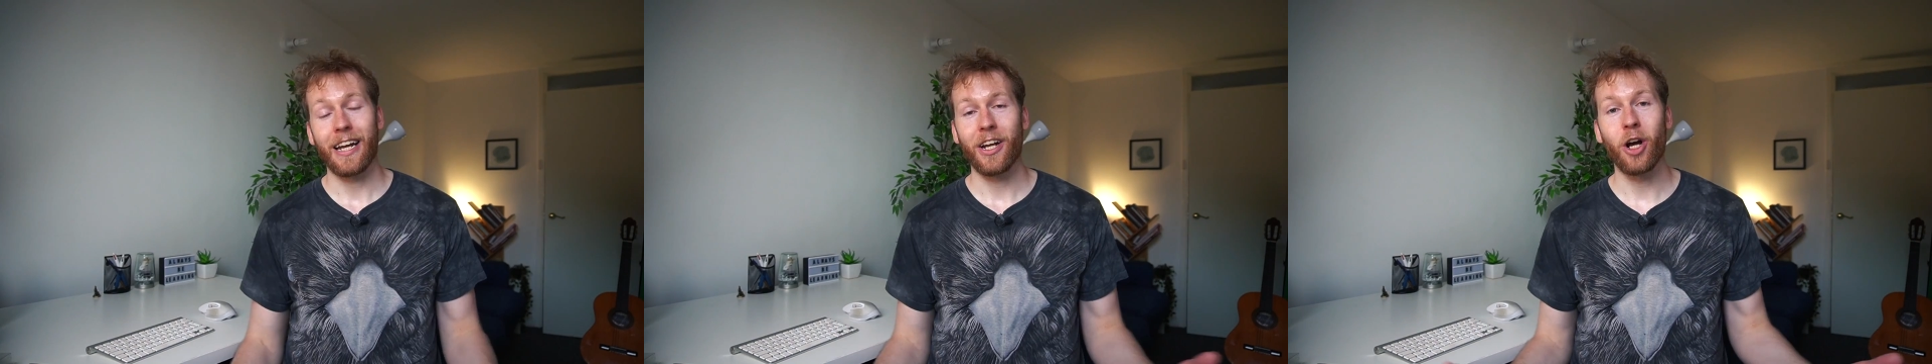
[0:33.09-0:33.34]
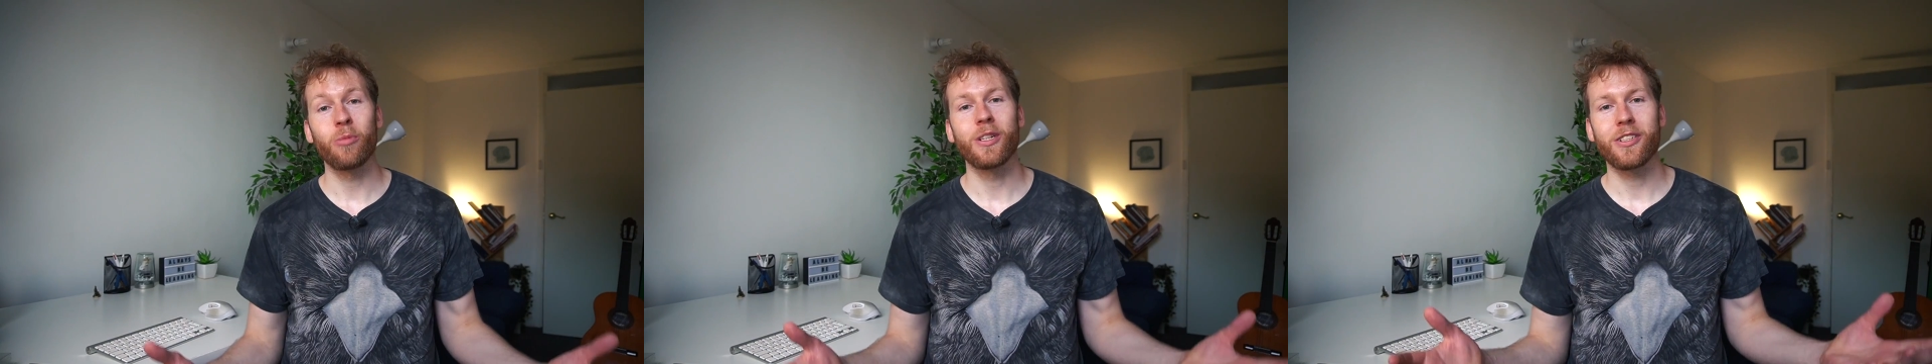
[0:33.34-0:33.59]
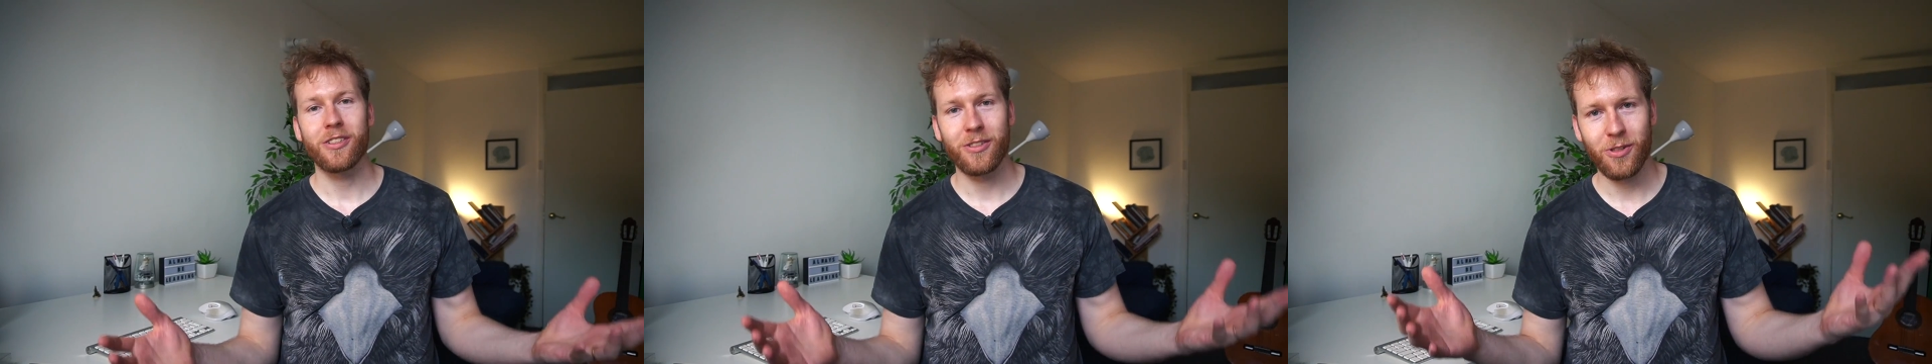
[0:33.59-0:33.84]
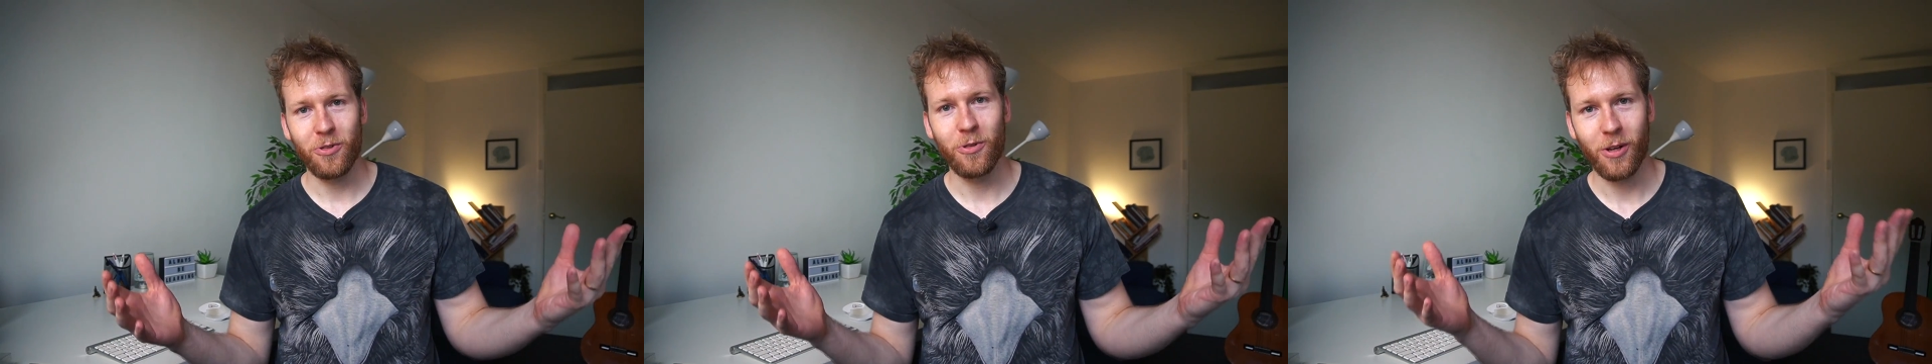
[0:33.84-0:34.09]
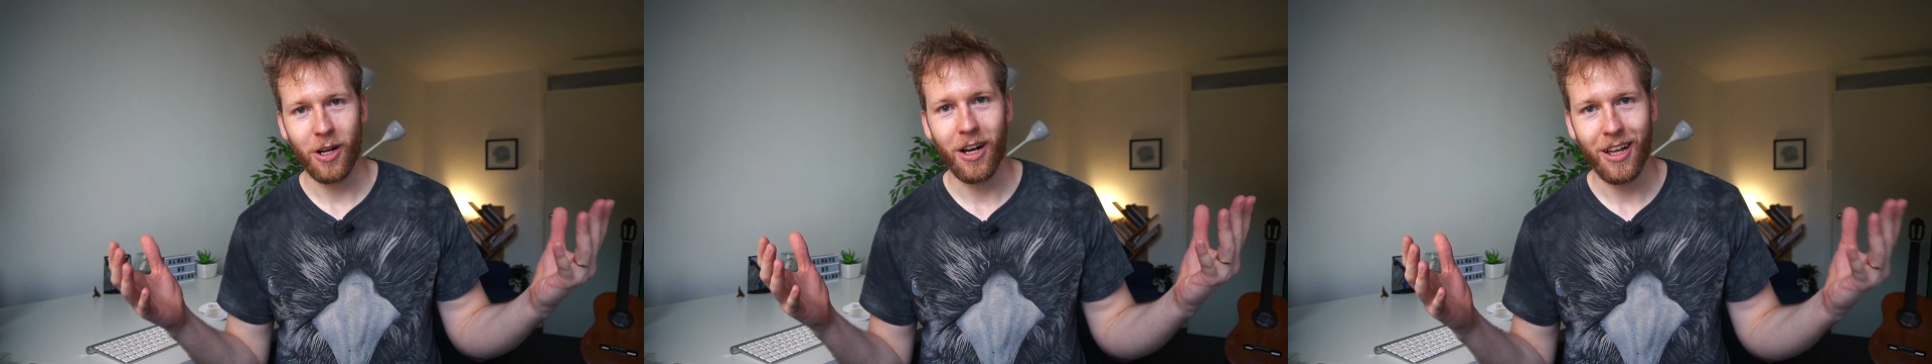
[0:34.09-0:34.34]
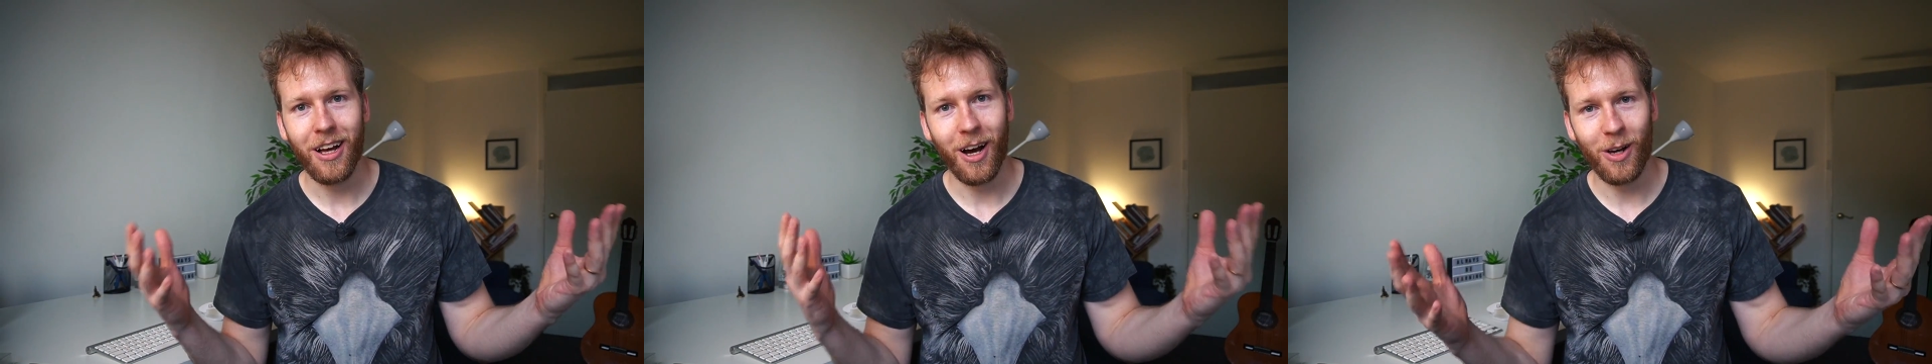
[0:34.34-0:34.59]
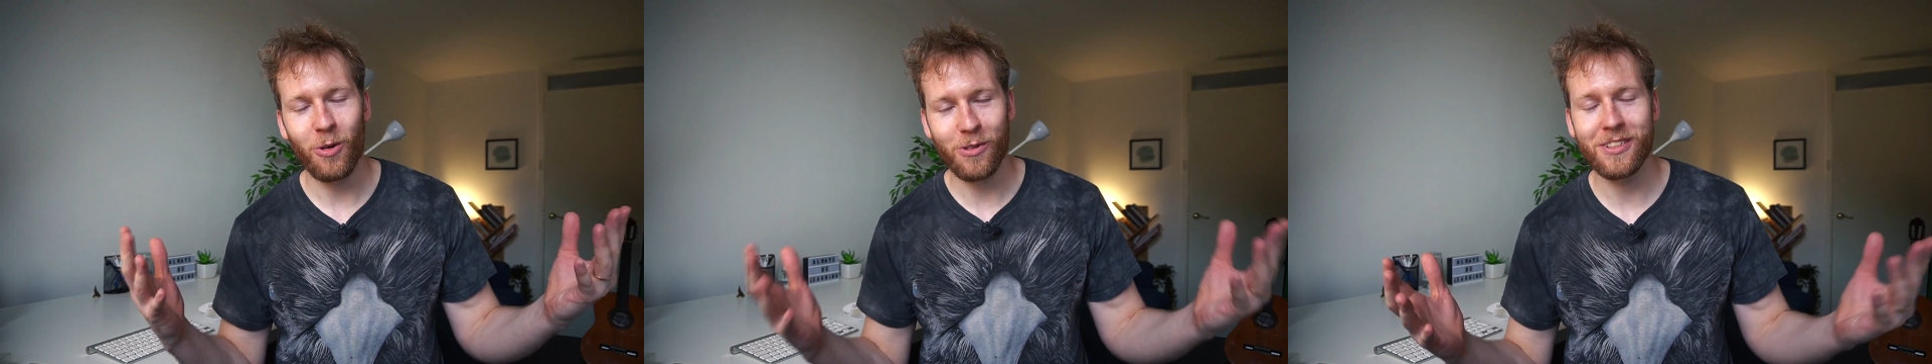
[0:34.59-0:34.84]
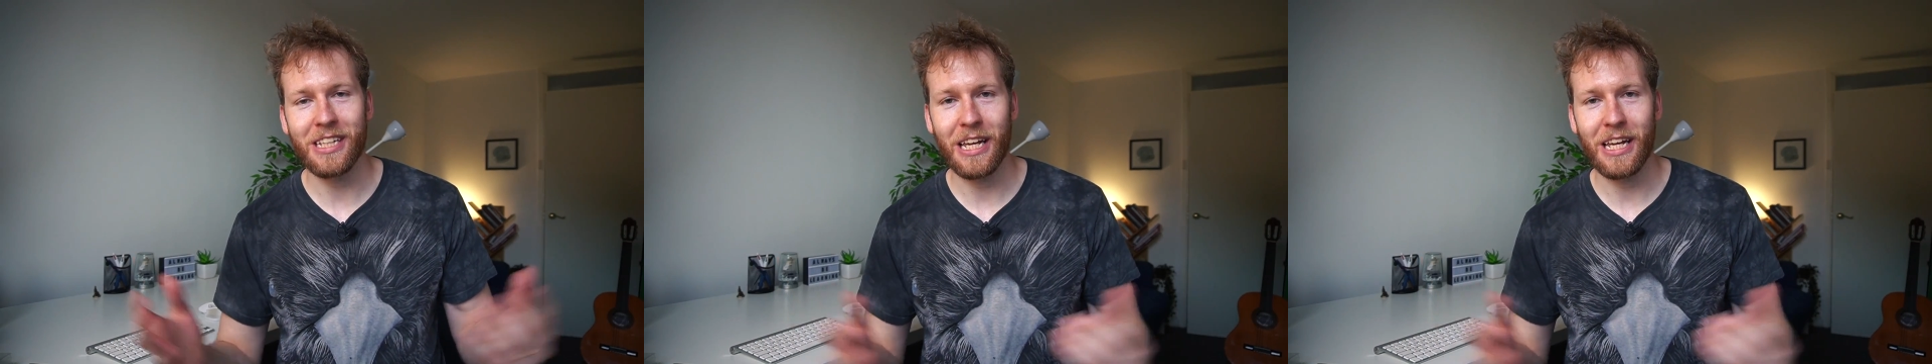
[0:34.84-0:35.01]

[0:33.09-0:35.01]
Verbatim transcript: And in homage to our Lord and